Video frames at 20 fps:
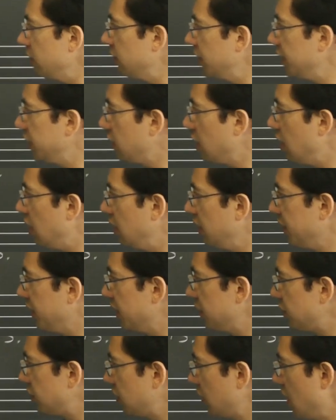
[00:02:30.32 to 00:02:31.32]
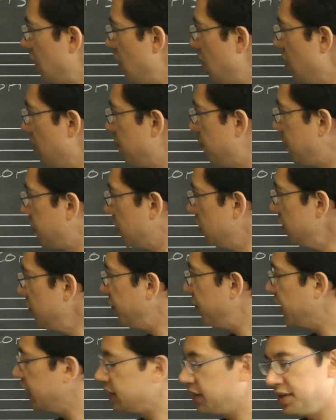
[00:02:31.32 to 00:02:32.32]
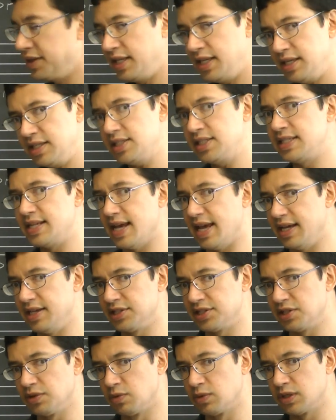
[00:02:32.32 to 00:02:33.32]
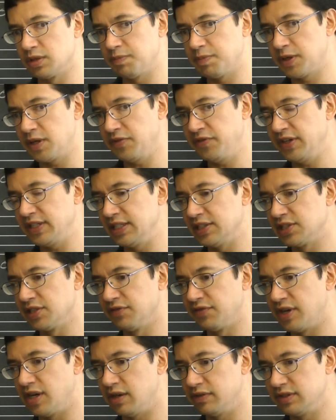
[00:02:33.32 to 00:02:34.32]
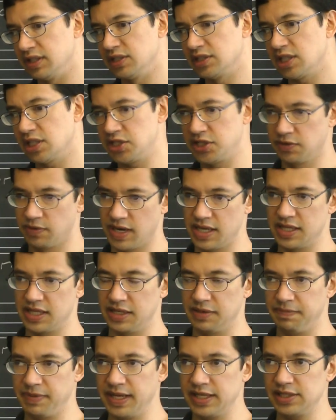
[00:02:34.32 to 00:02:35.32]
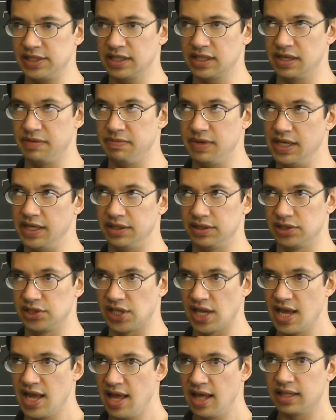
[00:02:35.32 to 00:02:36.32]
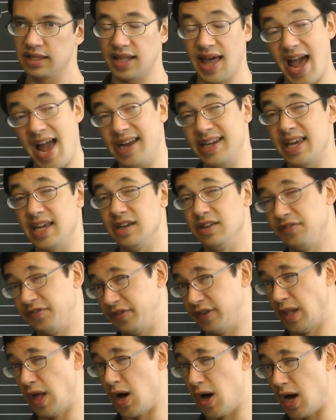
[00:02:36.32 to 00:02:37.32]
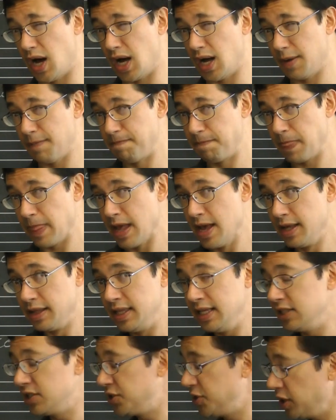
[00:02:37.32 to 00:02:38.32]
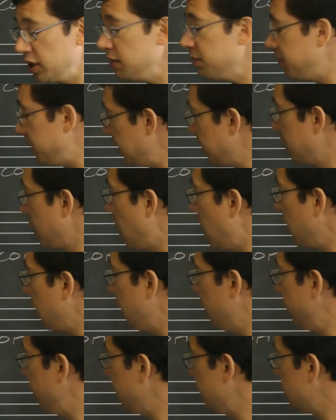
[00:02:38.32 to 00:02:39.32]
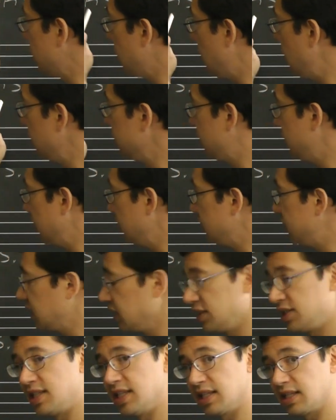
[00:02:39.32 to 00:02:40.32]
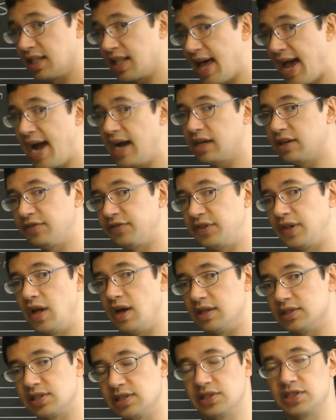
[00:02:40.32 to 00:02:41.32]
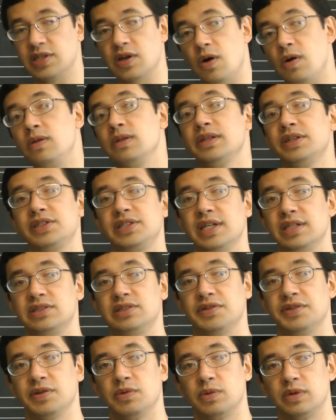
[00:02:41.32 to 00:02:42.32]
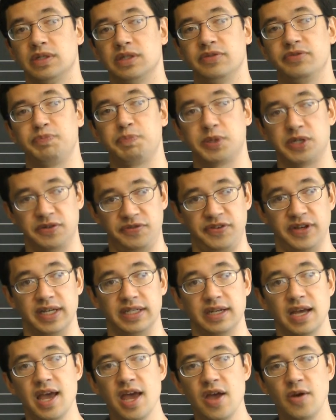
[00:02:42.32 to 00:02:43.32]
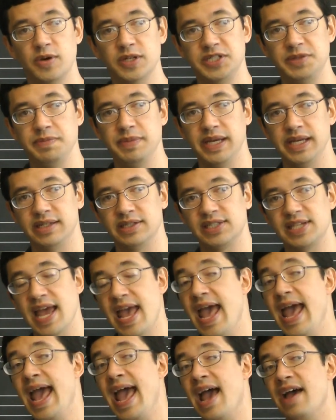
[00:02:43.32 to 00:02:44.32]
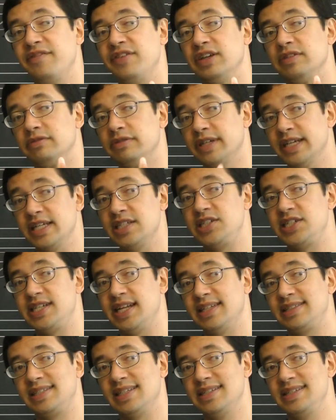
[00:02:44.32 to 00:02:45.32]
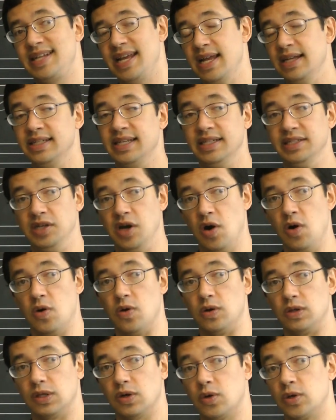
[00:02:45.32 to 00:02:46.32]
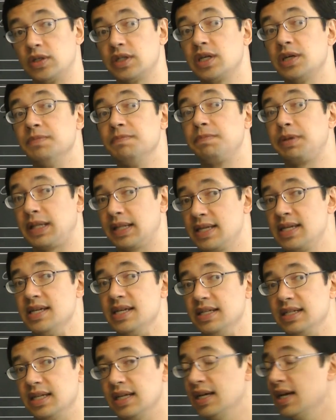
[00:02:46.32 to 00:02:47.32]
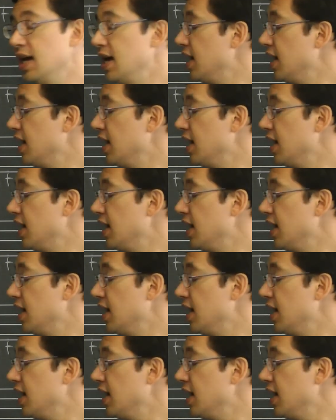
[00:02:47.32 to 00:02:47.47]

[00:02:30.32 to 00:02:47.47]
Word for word: do we call this perfect? These days, the word perfect has evolved in such a way that it basically means lacking flaw. These shouldn't be thought of as consonances that lack flaws. There's an older sense of the word perfect, which means having reached its intended goal or complete.